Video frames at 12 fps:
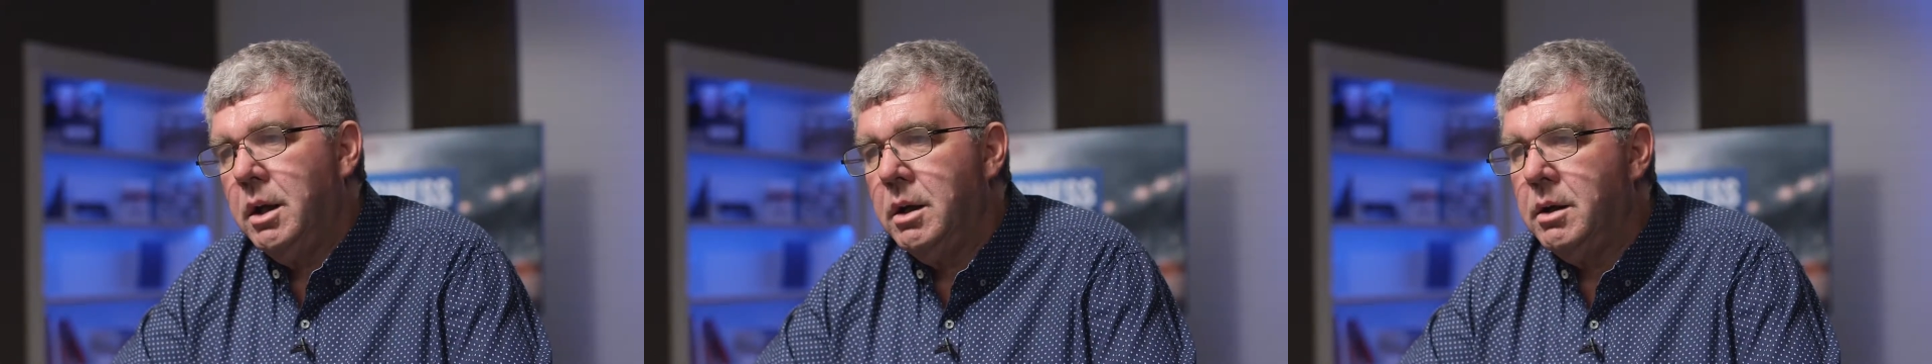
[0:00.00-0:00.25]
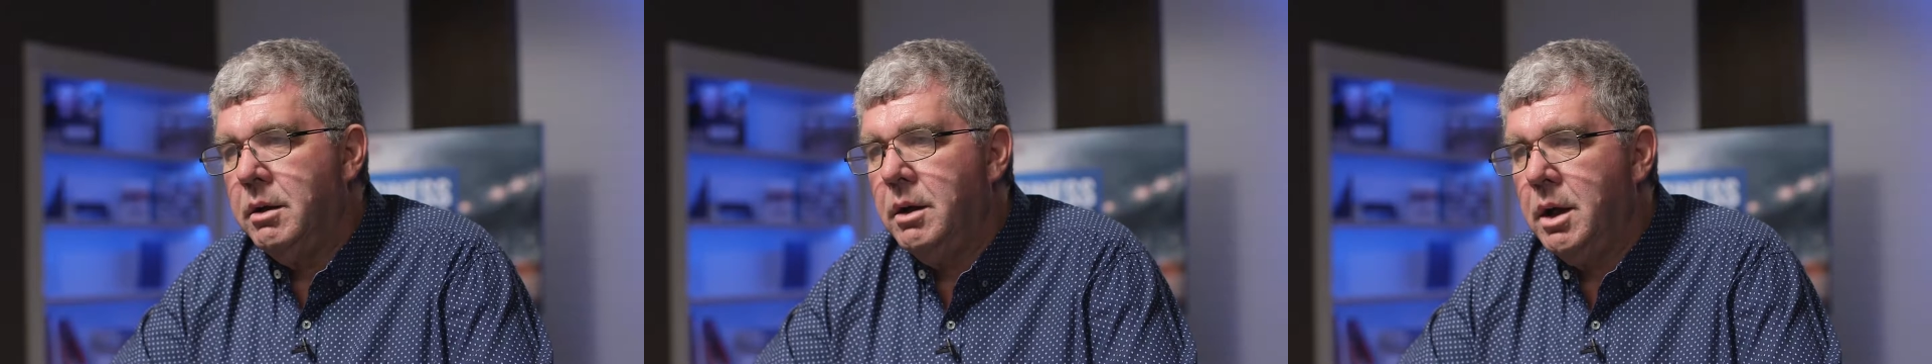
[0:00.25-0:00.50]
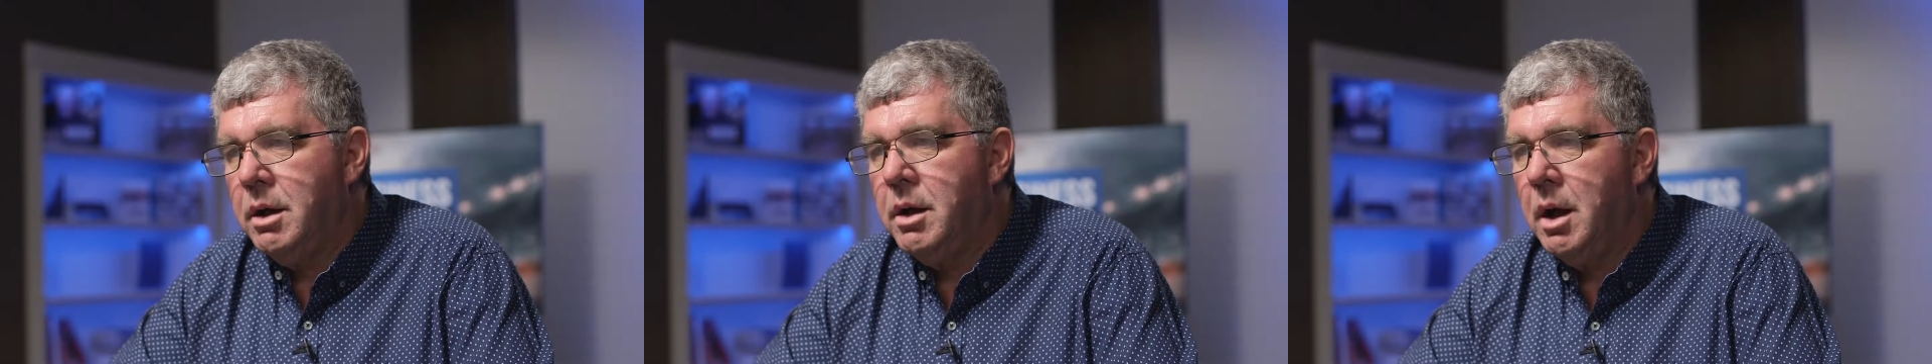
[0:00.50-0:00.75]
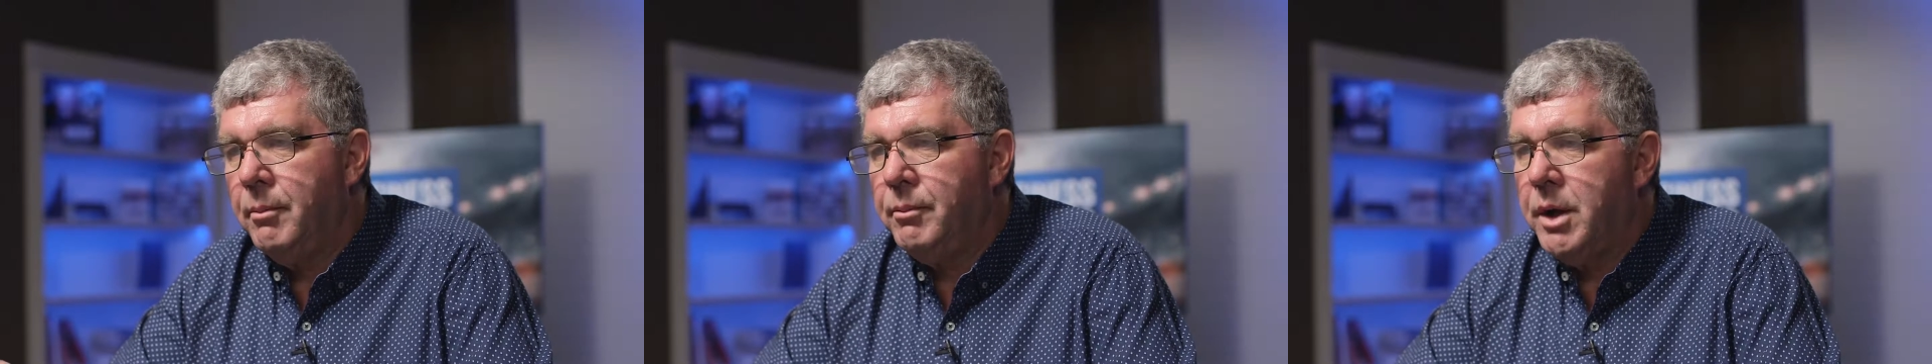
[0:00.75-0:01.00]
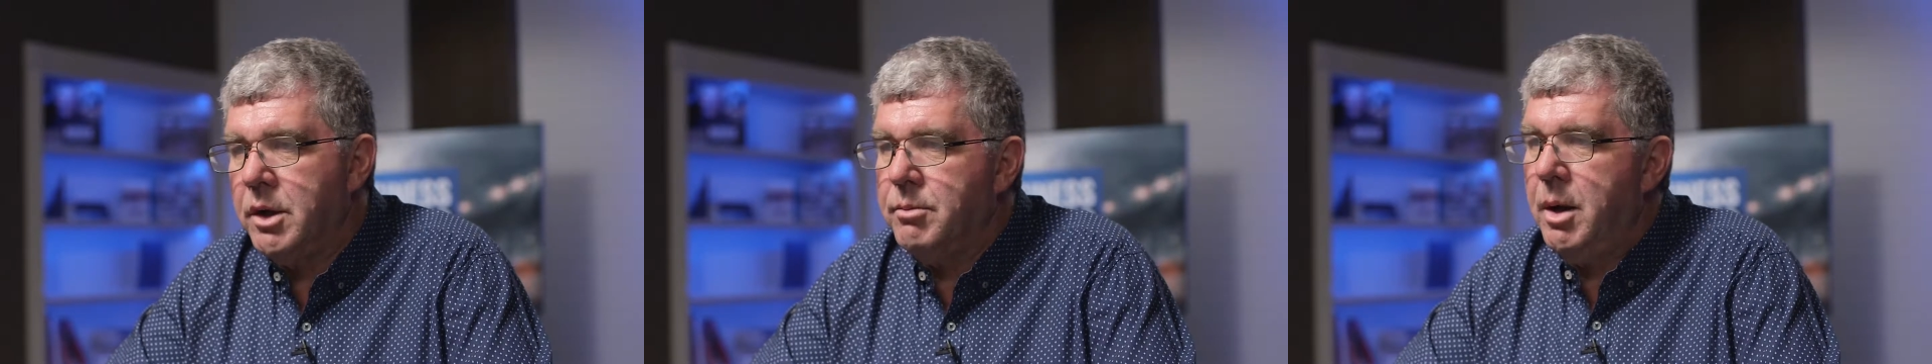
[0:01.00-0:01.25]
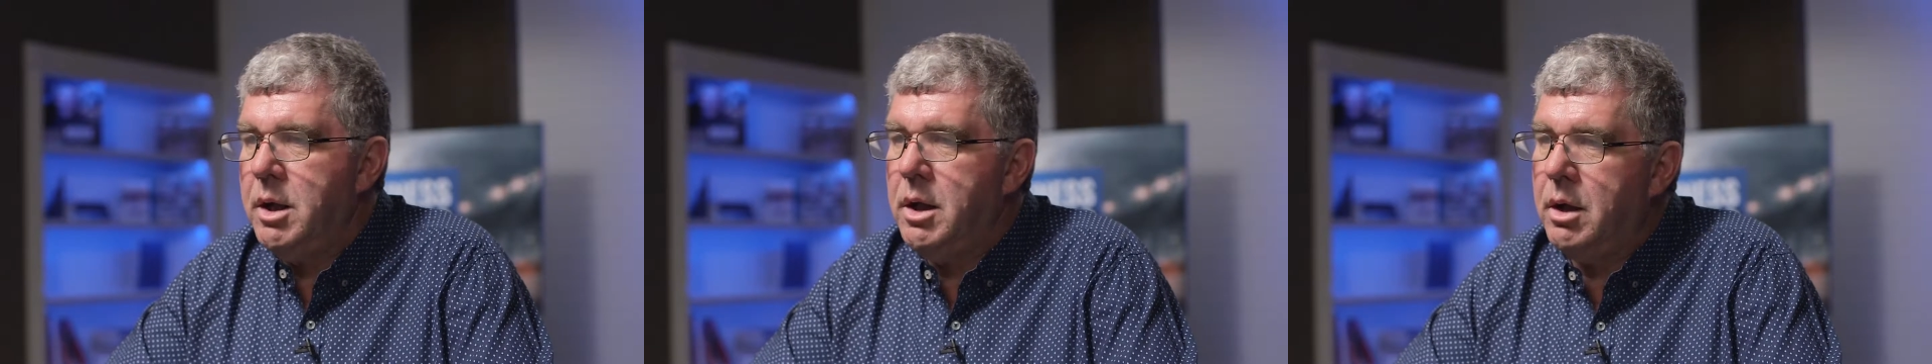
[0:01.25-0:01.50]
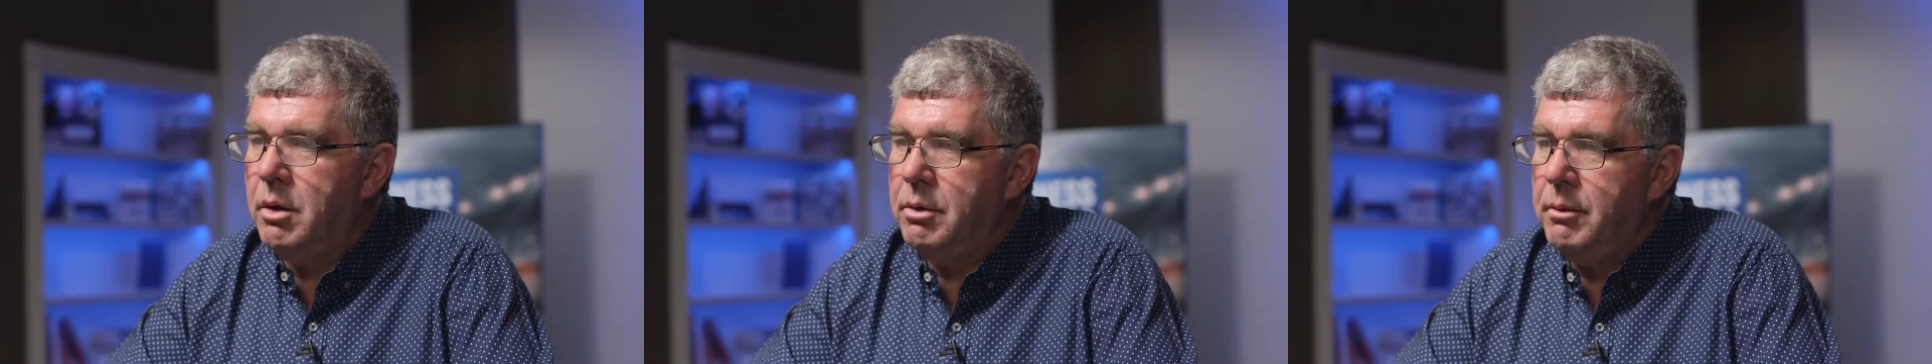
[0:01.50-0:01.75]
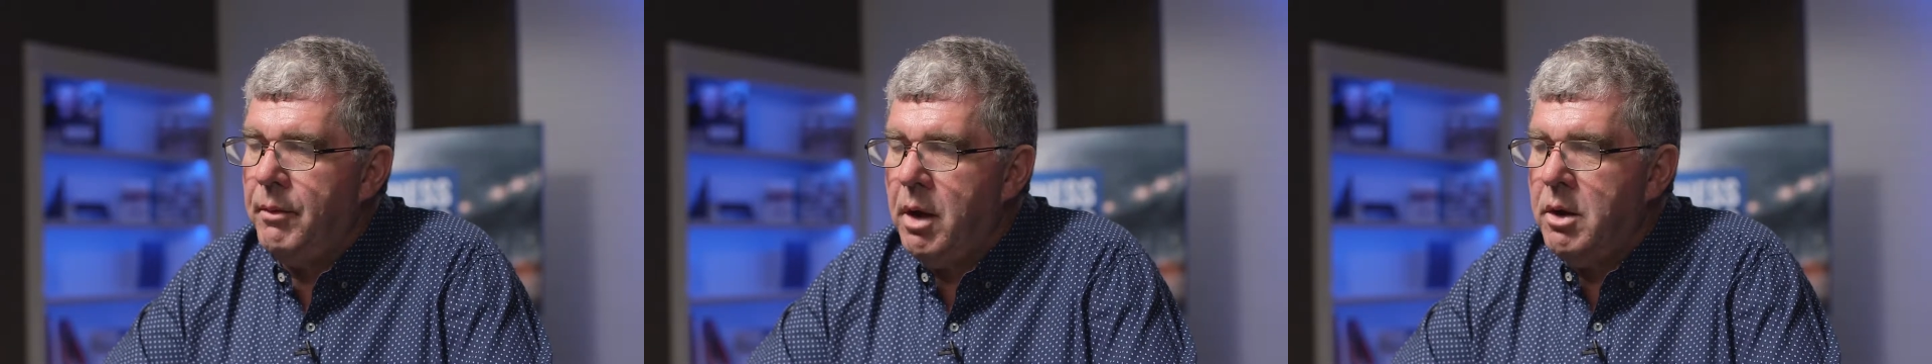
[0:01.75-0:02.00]
In, in um, Tasmania, they're
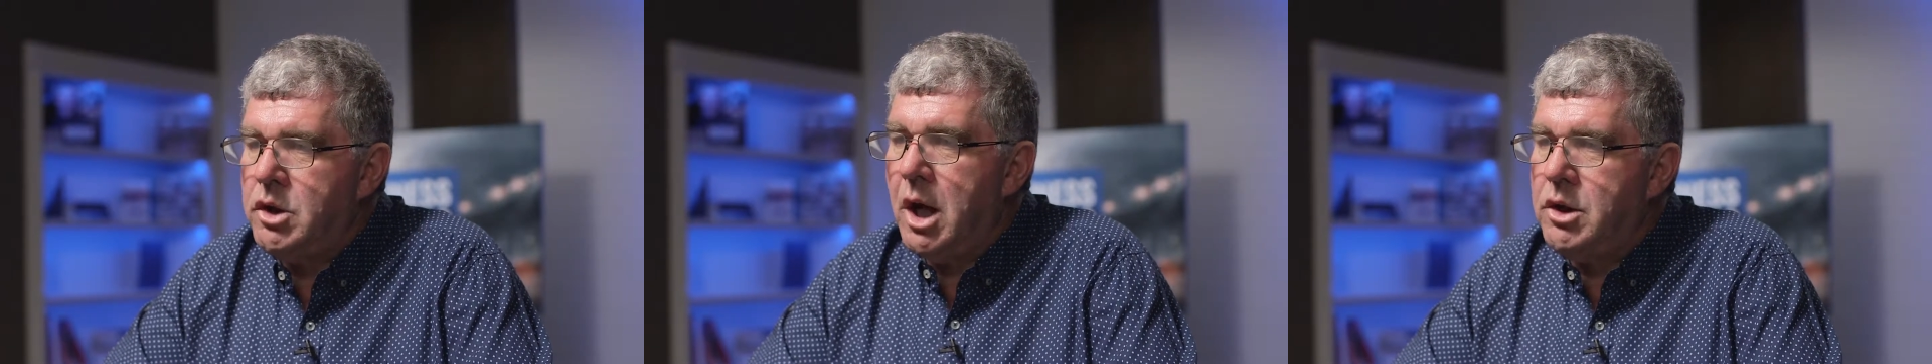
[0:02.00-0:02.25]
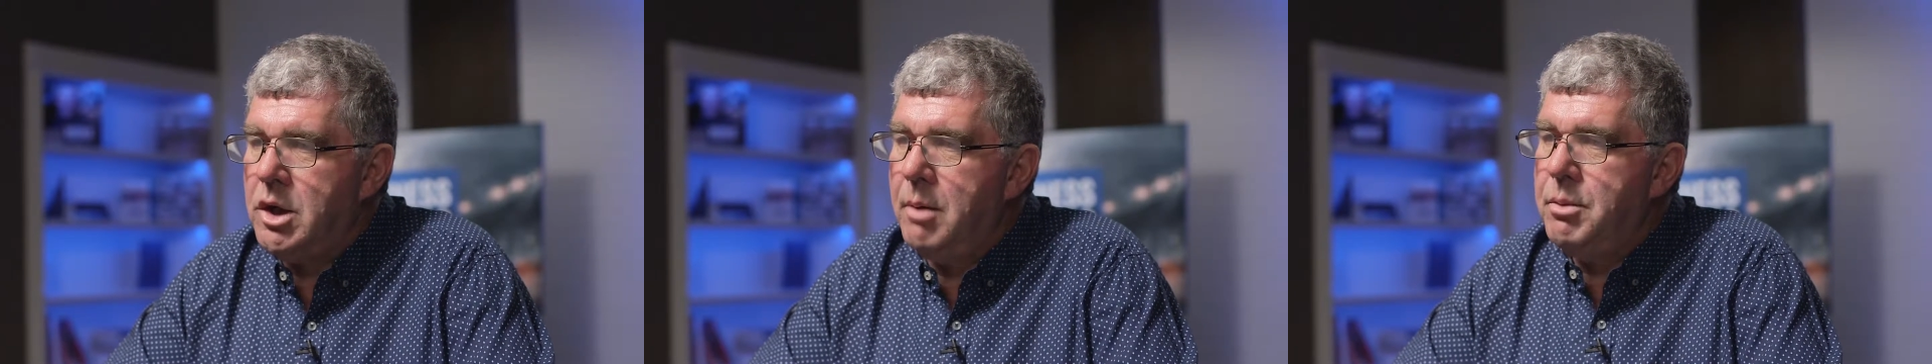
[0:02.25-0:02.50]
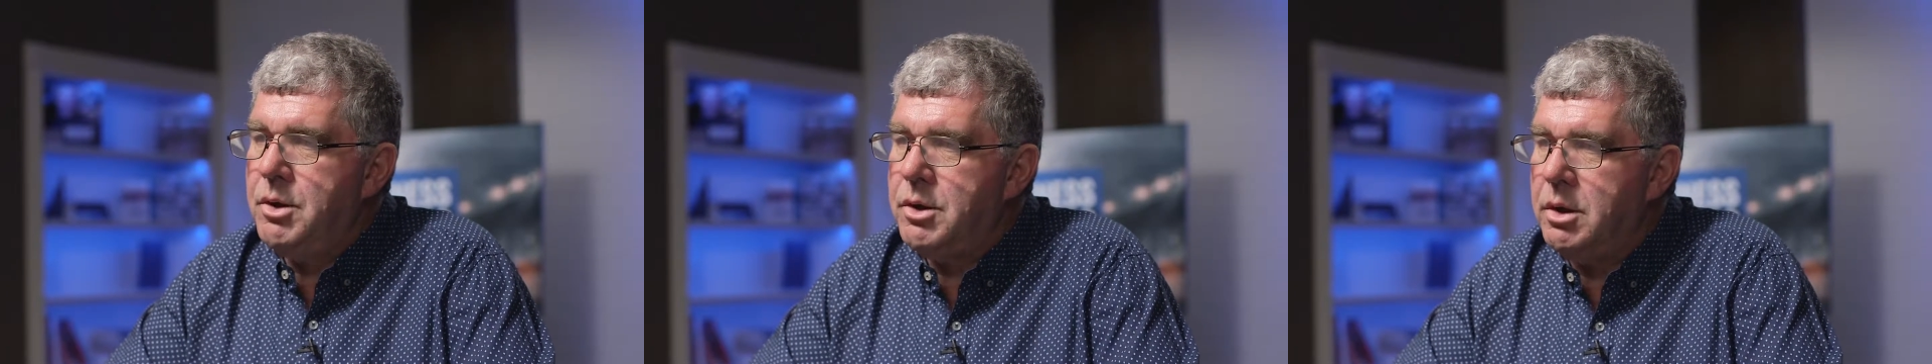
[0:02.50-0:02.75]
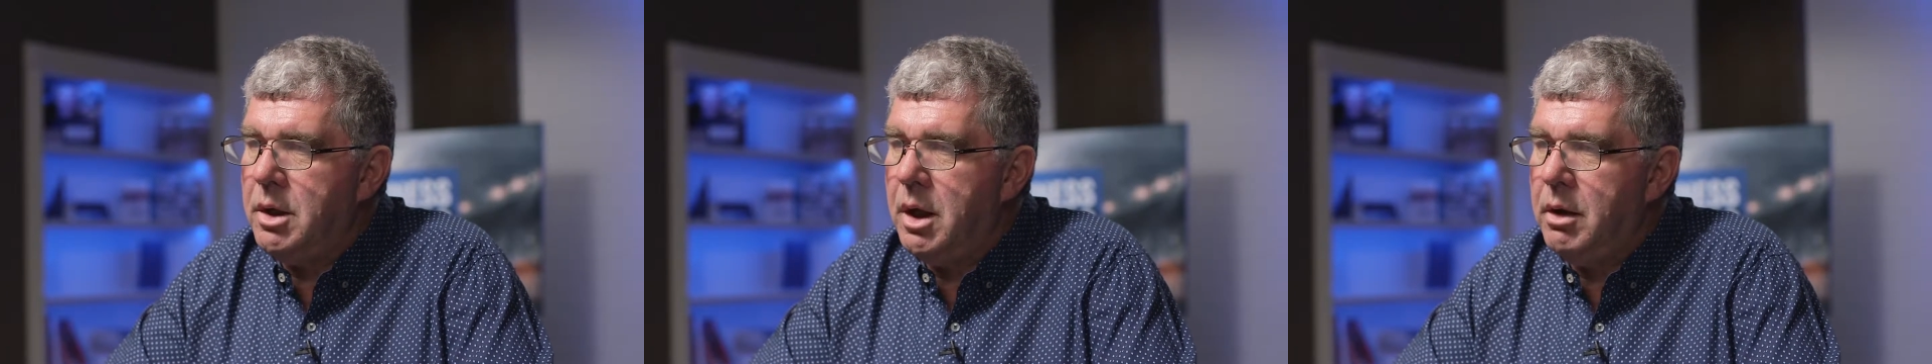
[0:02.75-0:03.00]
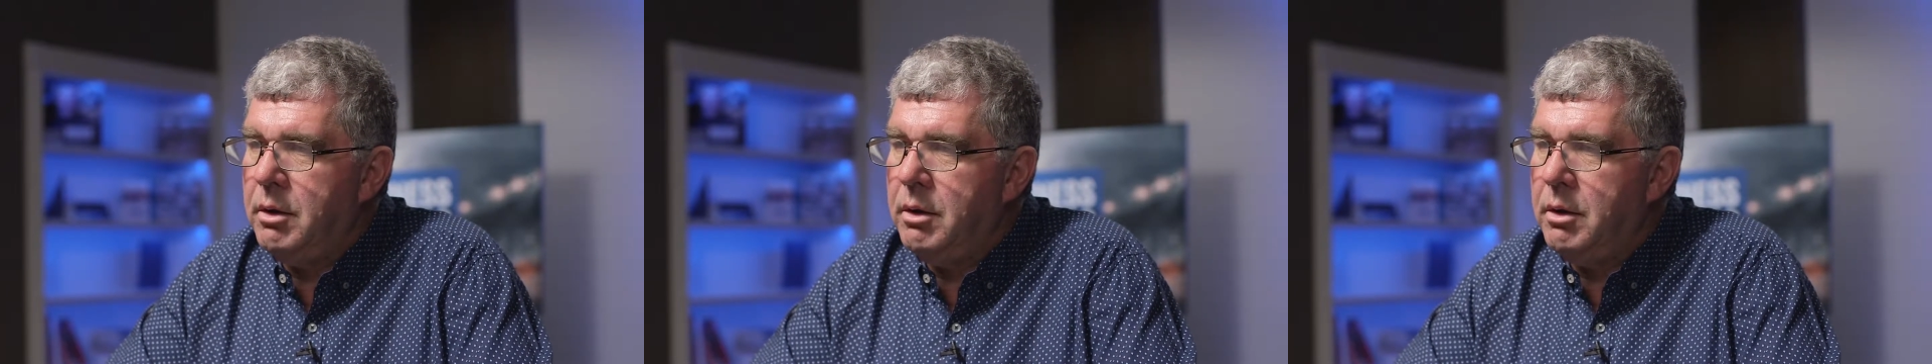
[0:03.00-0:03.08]
called jack jumpers and they're,